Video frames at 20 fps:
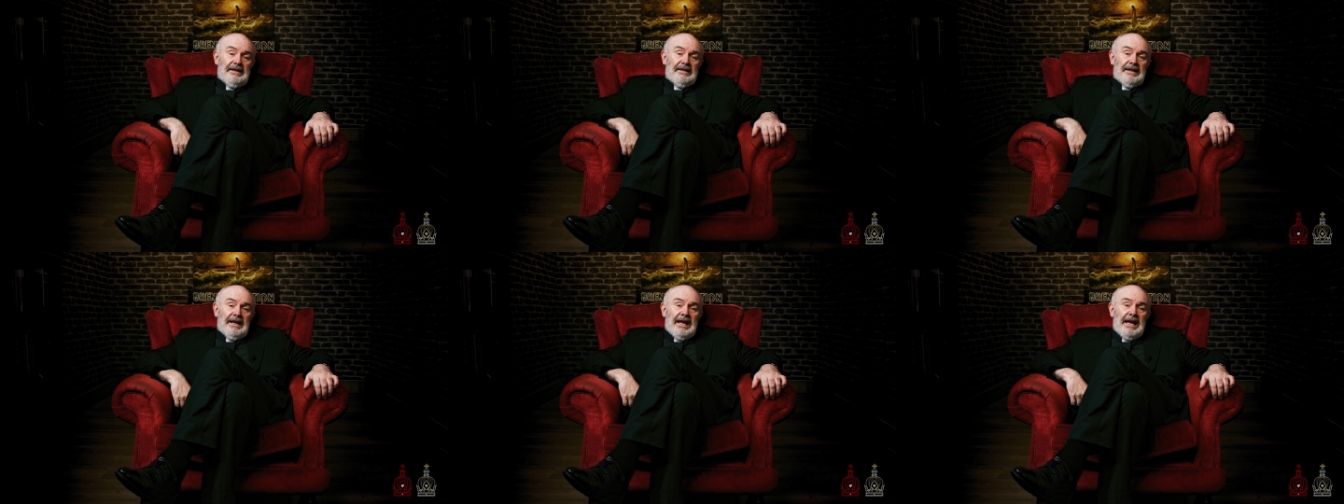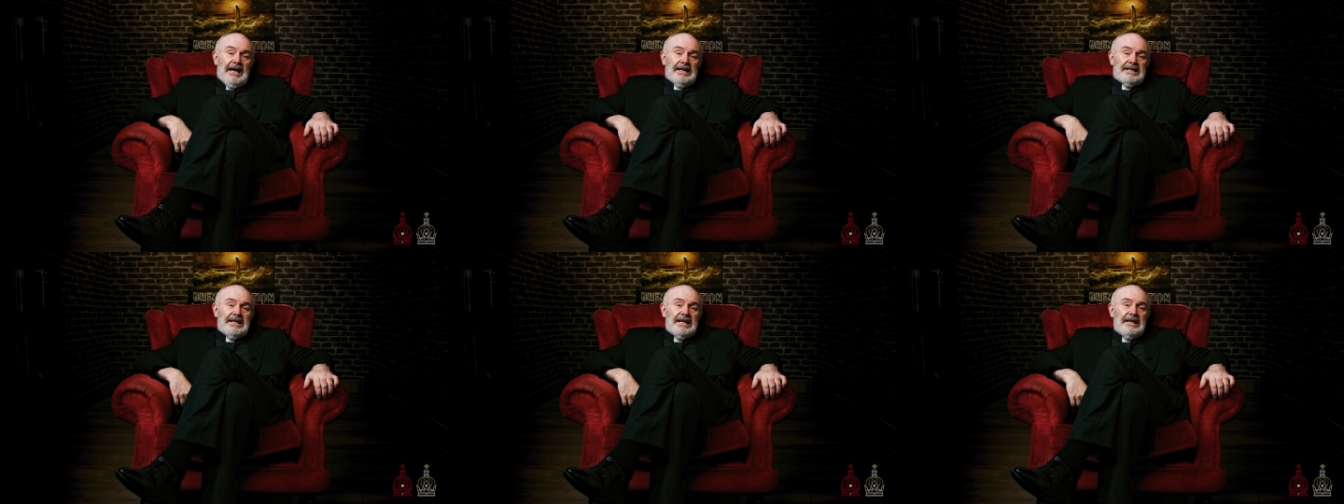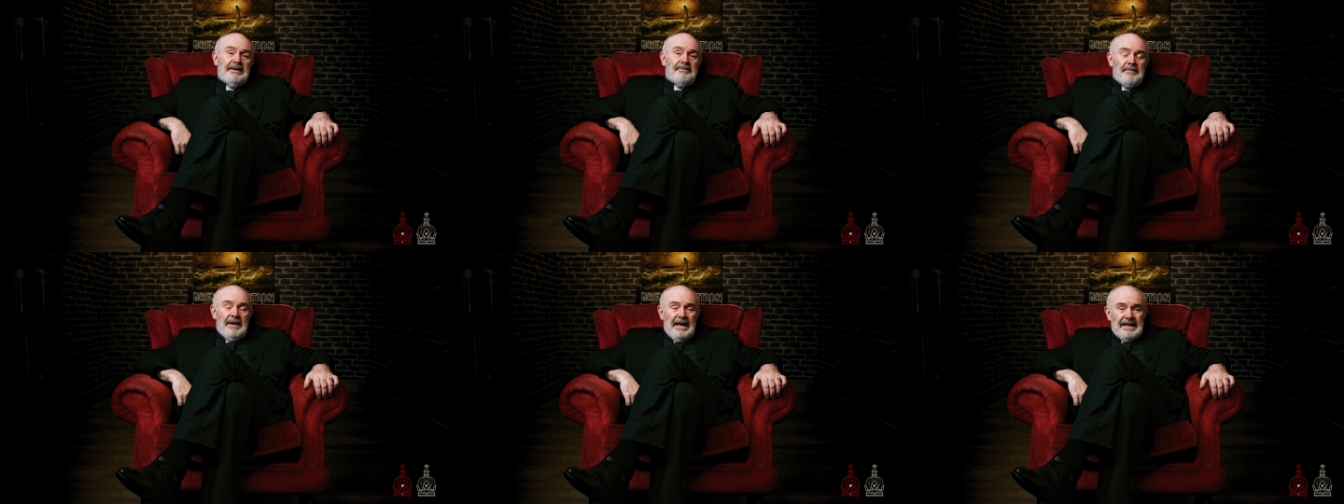the
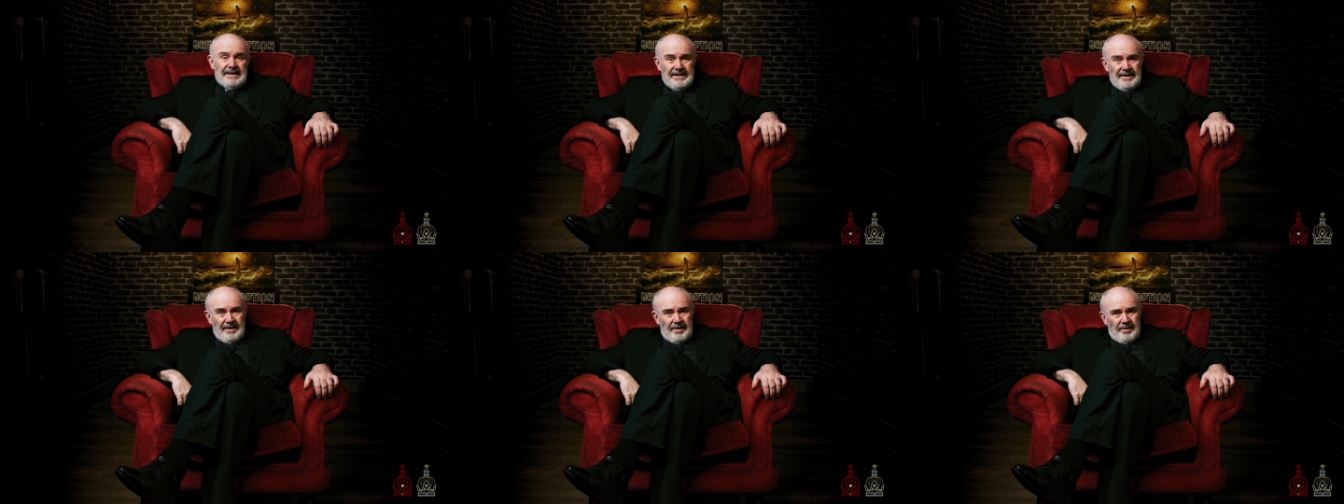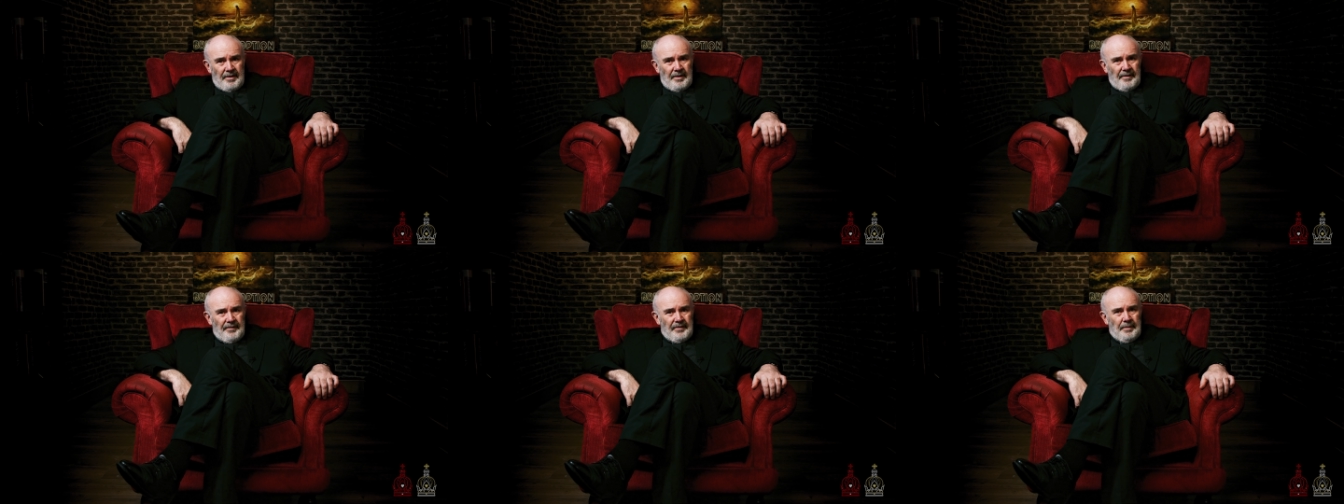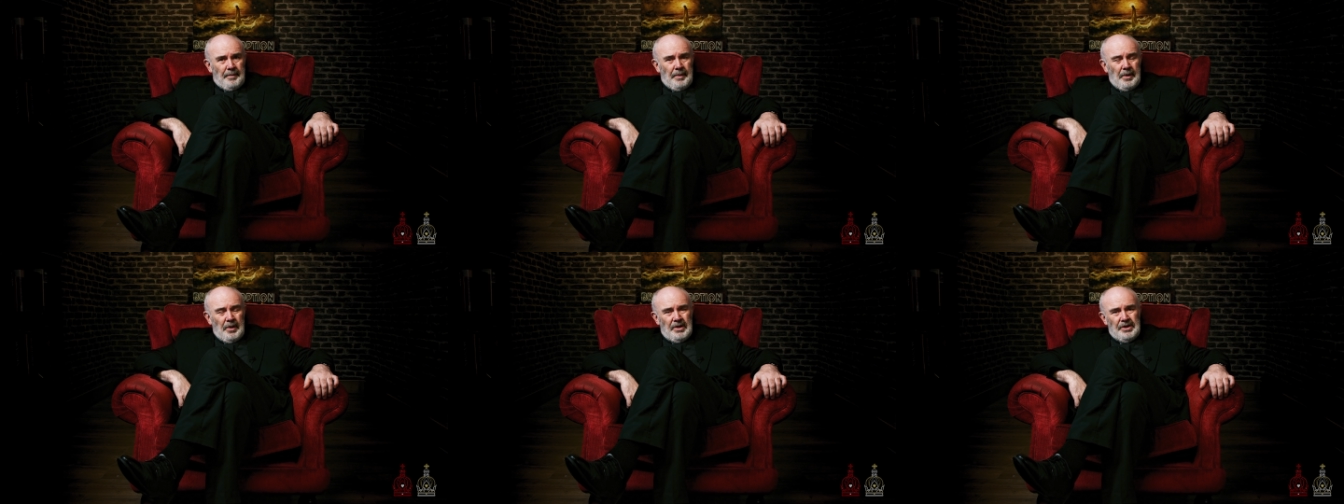Katyn massacre of the
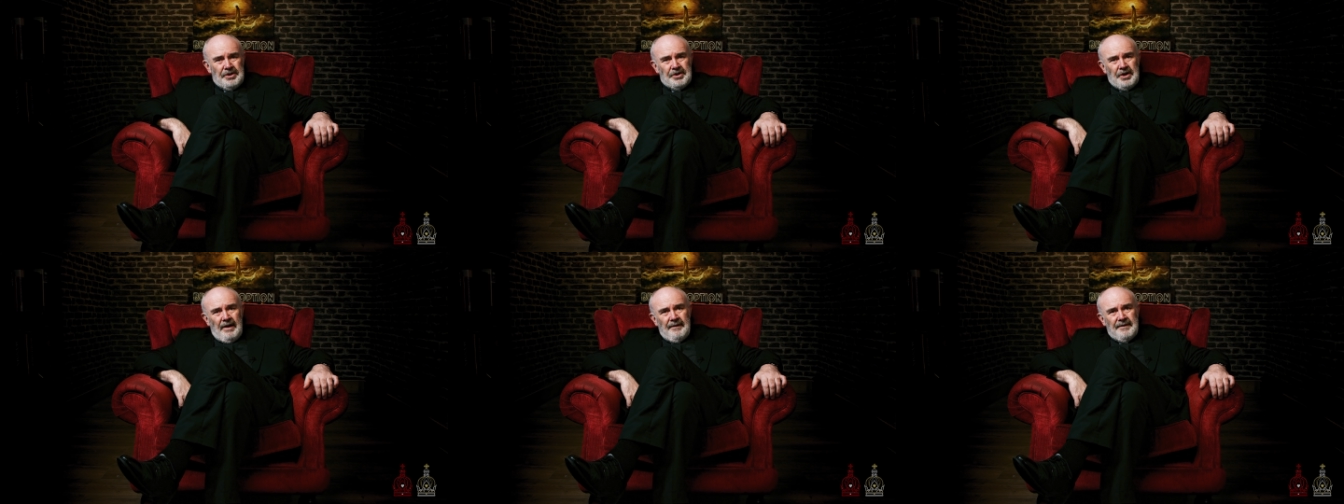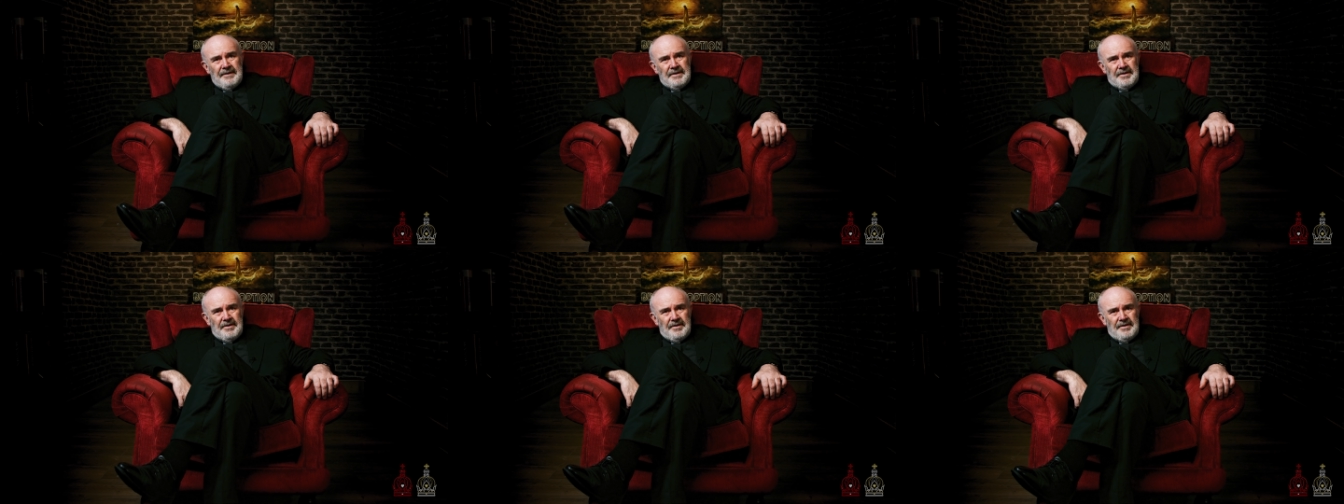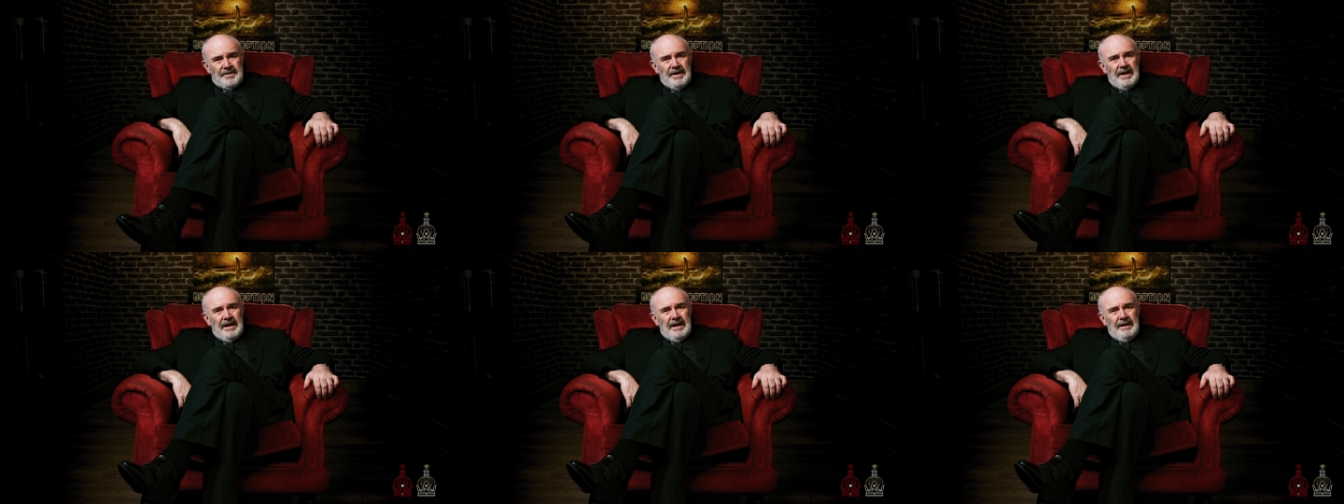Polish
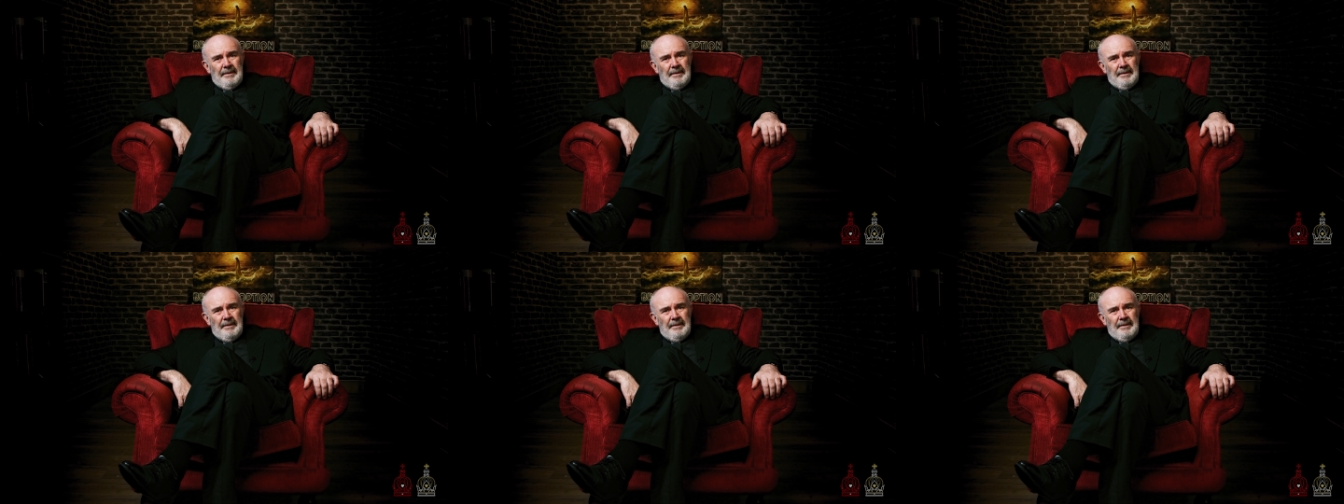officers